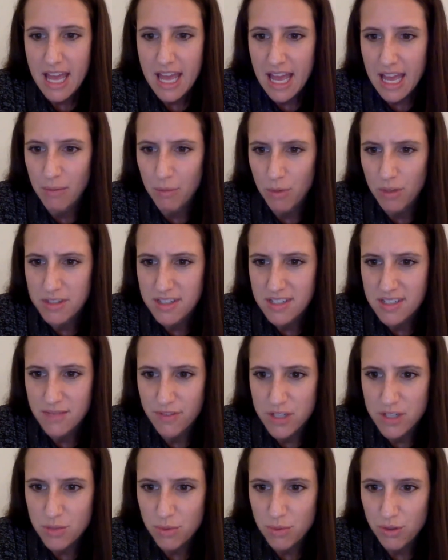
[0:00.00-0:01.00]
And was this
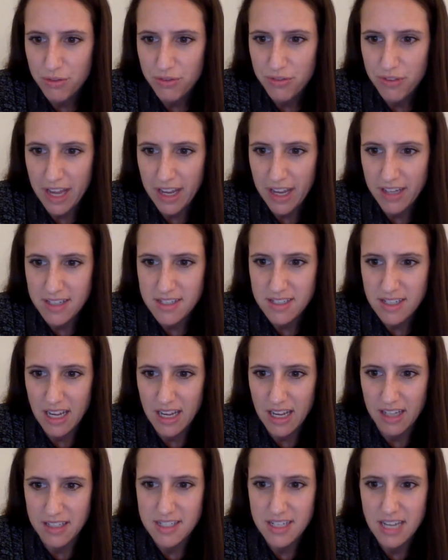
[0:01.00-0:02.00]
visual effect
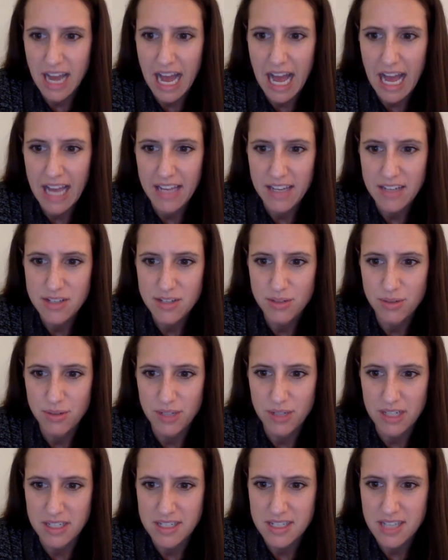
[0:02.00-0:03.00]
uh, tied to an
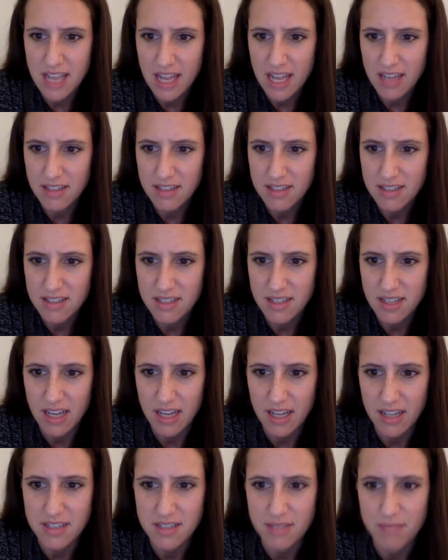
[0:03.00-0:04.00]
intent
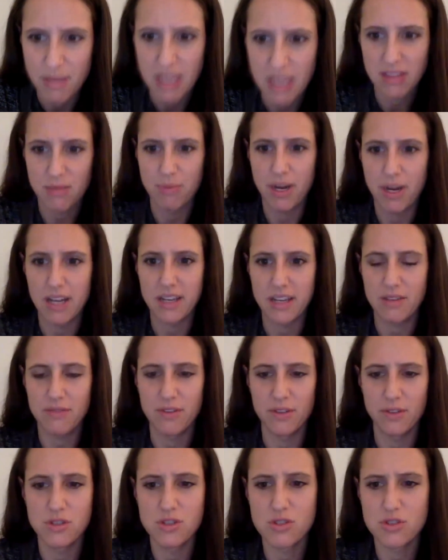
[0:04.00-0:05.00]
uh, to make the body
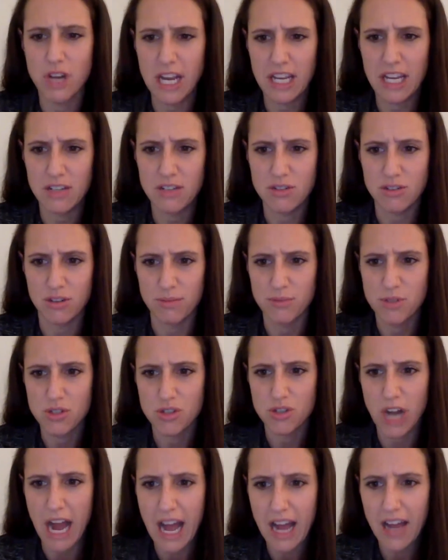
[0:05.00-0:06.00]
feel strange or
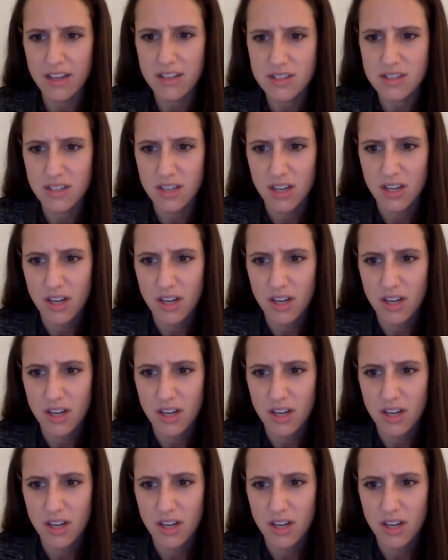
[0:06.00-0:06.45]
abstract?